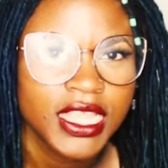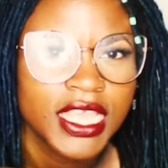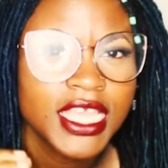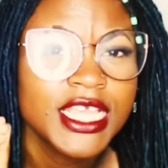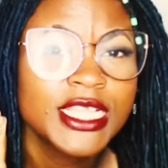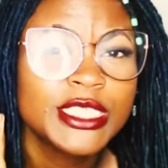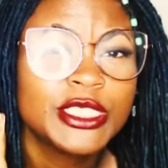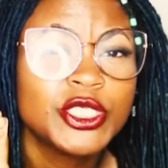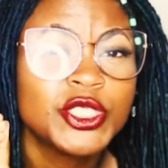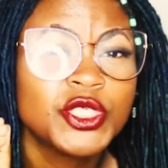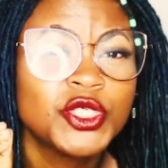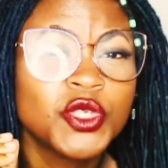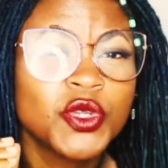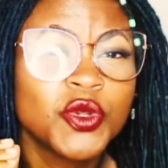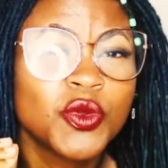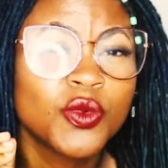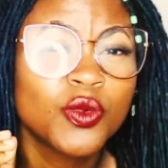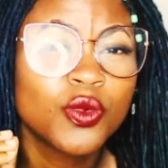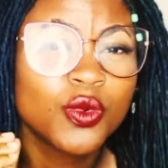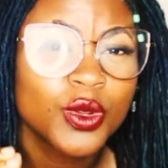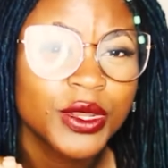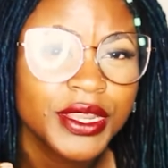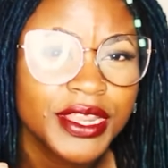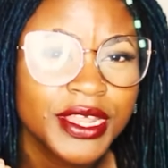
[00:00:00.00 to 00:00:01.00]
It's your
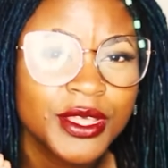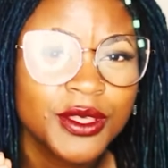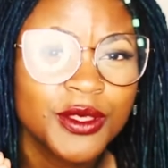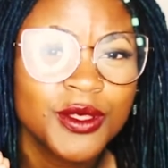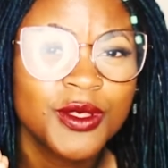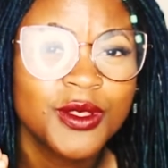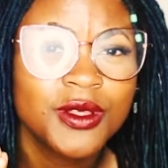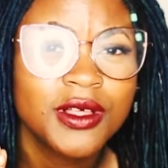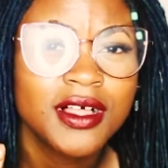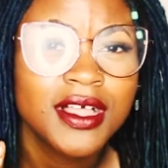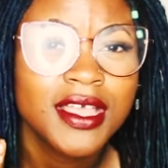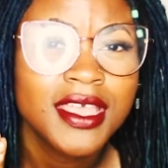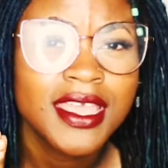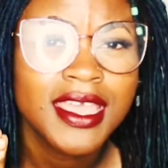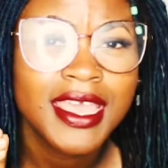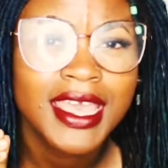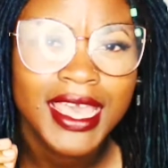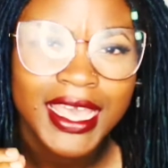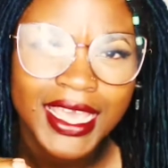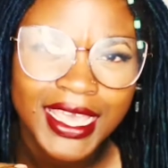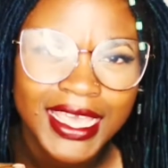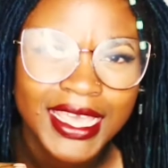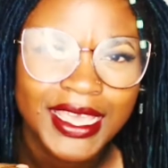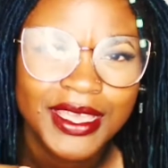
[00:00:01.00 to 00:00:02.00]
real
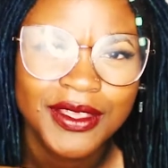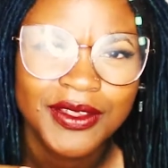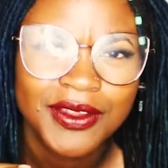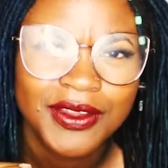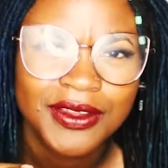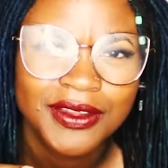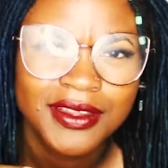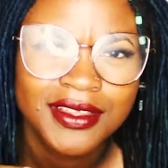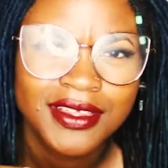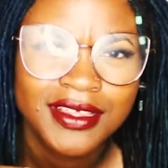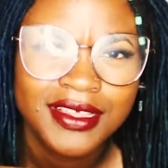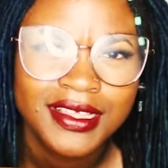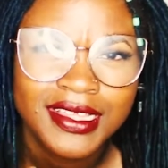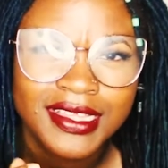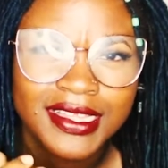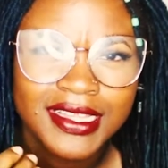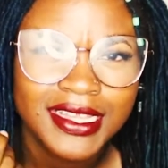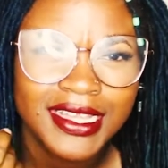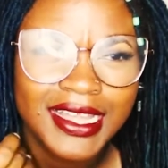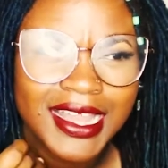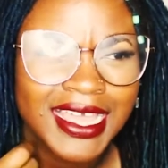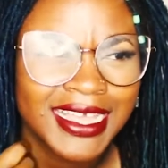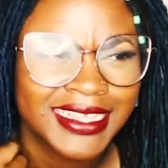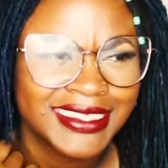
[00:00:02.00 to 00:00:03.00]
hair.
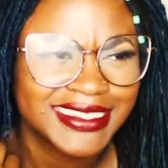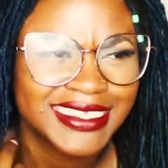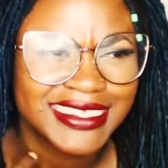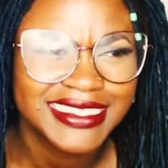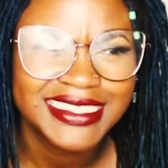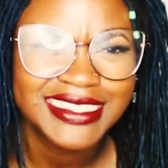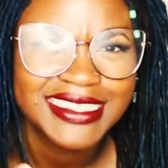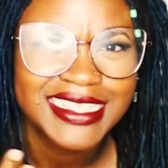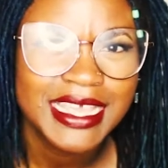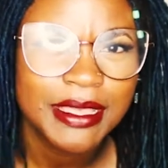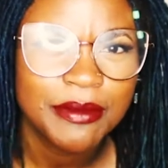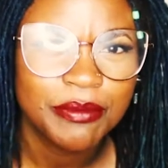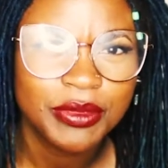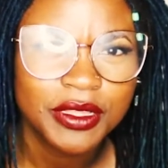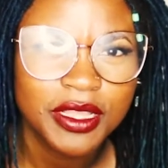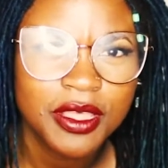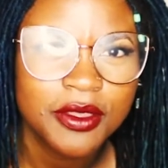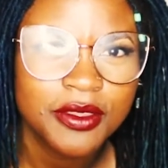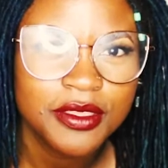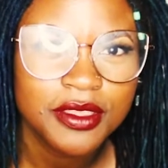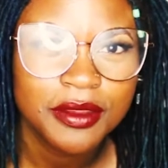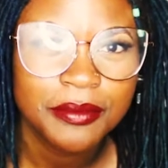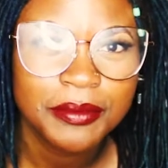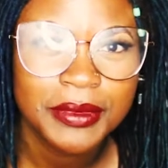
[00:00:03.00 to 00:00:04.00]
Like doesn't that
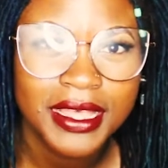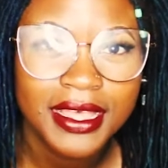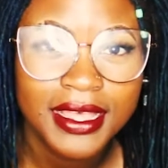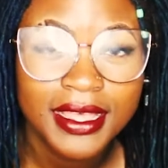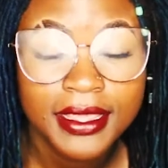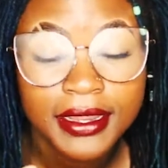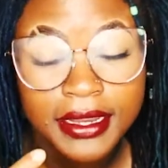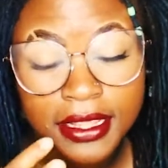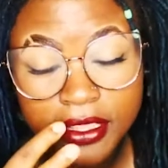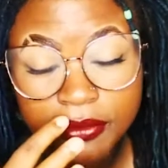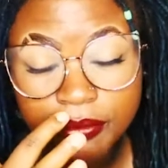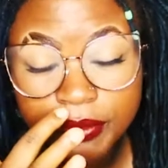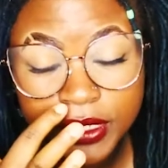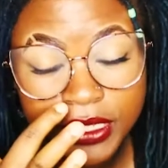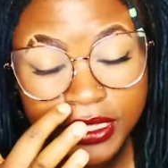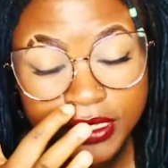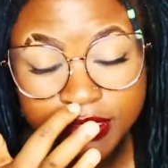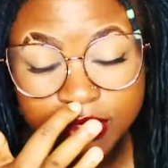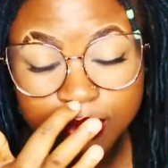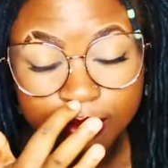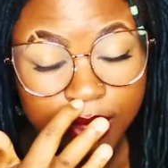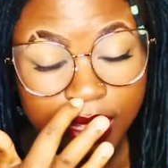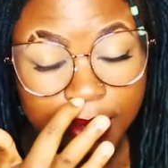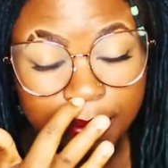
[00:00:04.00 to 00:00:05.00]
blow your mind? It
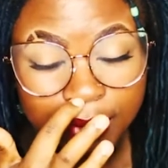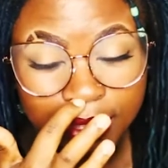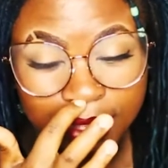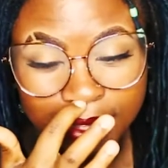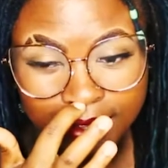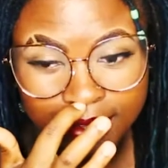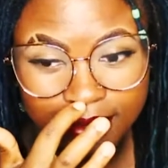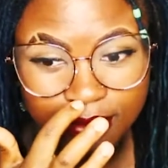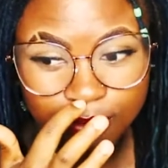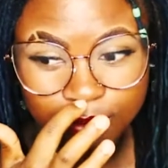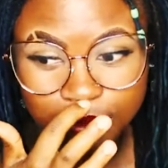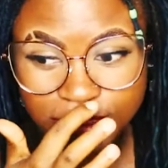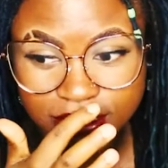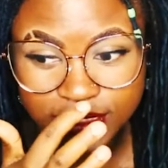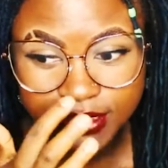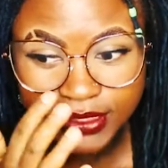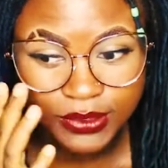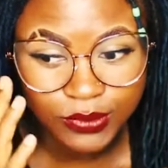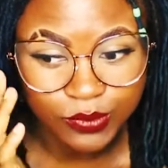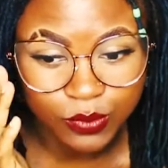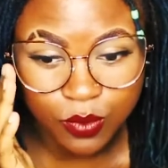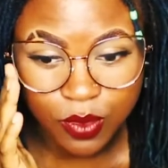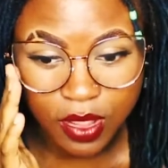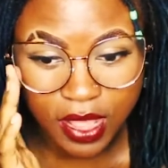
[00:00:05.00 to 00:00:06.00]
blows my mind, which
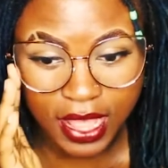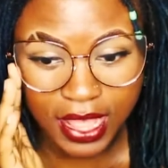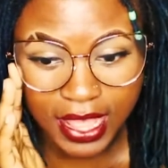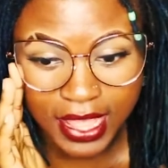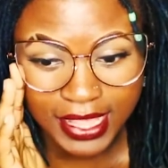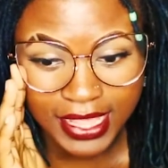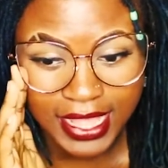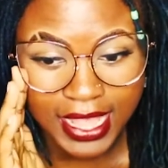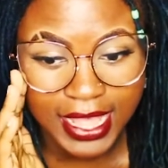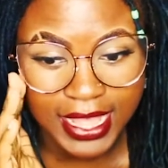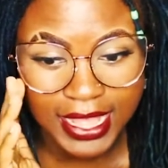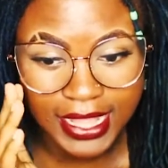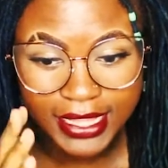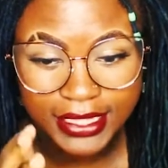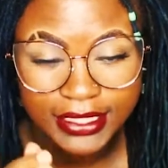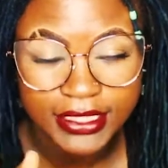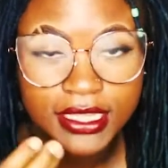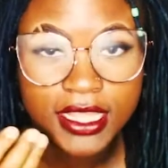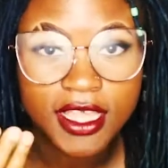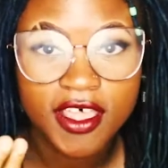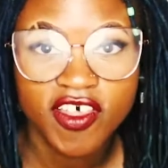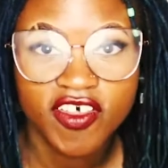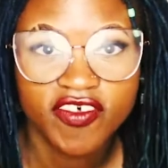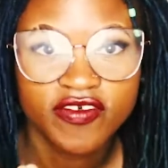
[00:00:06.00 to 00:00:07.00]
is why I
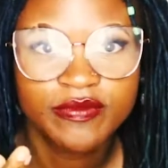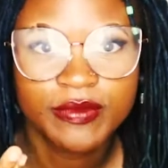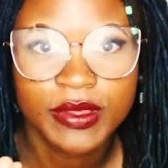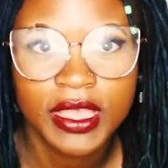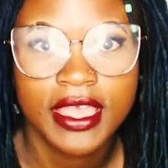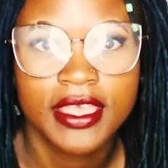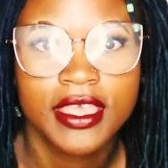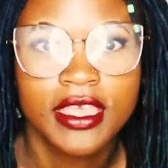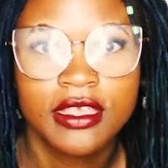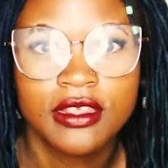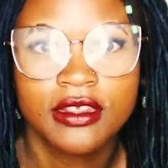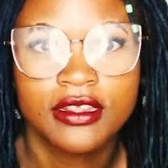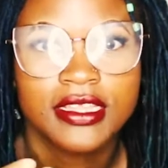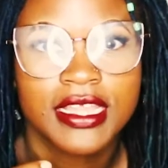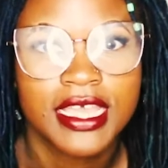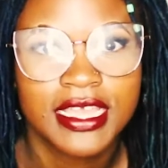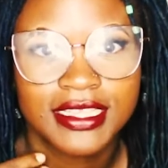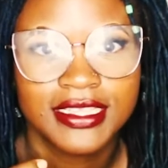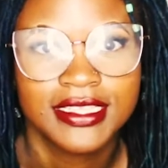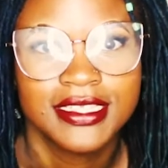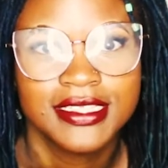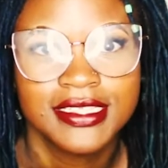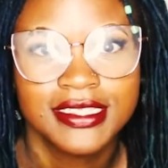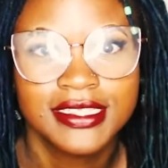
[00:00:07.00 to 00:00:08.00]
love my hair
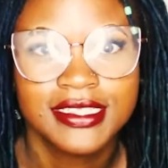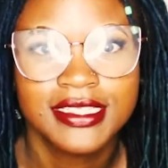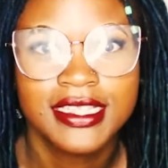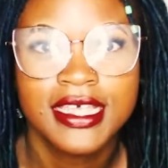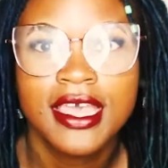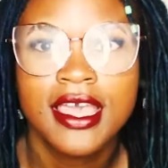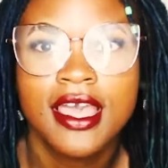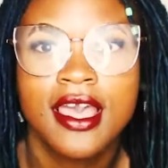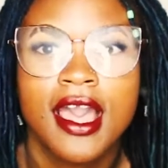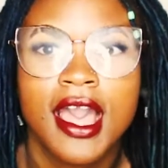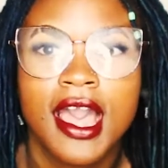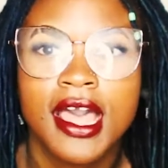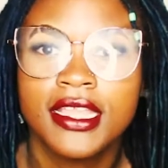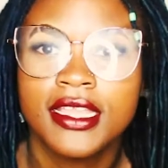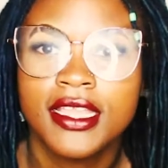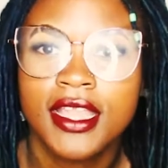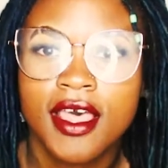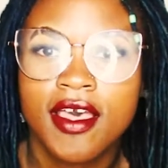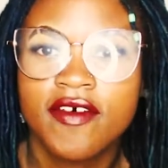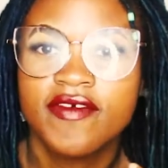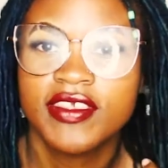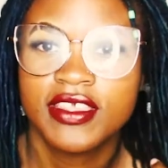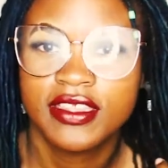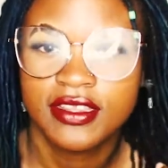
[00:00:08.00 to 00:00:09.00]
like this. I
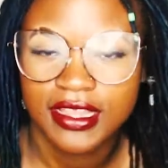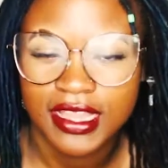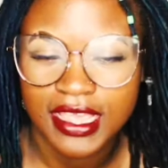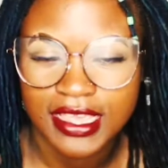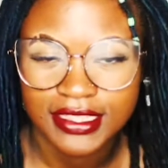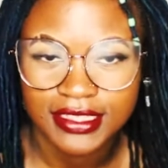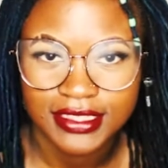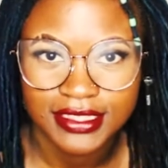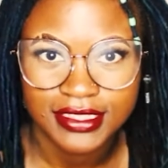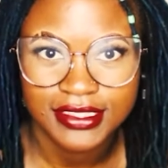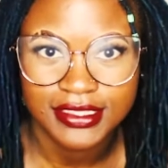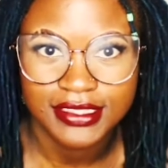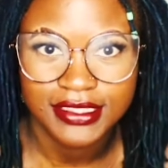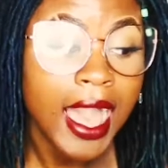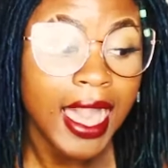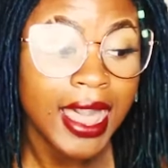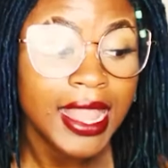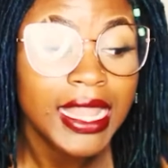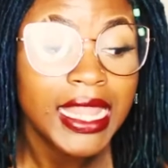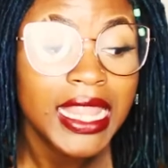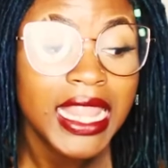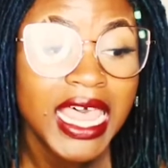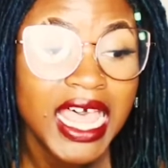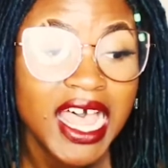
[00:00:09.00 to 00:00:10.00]
love it like this.
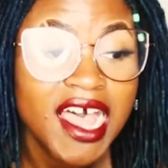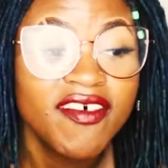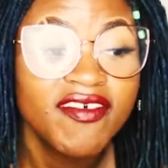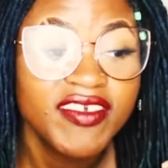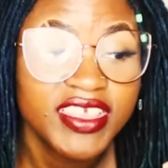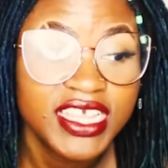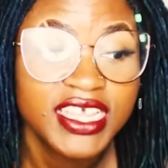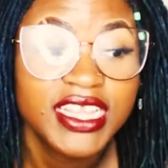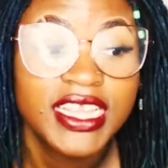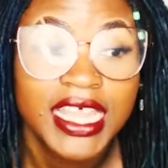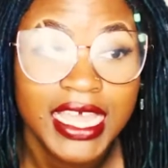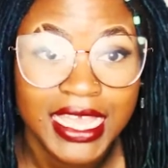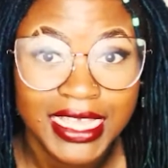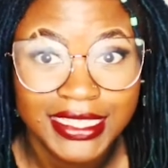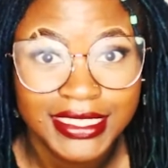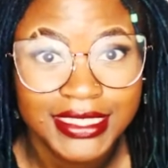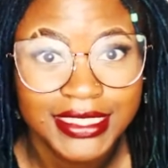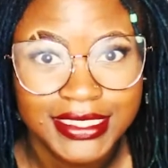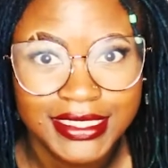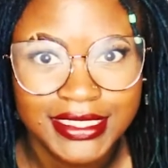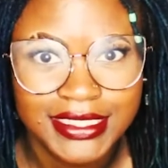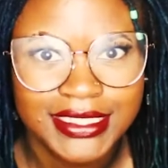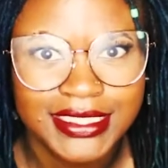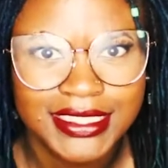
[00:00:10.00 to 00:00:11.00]
I love it like
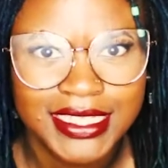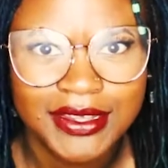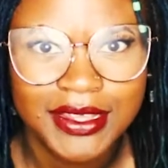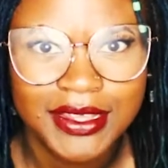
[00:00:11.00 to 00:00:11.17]
this,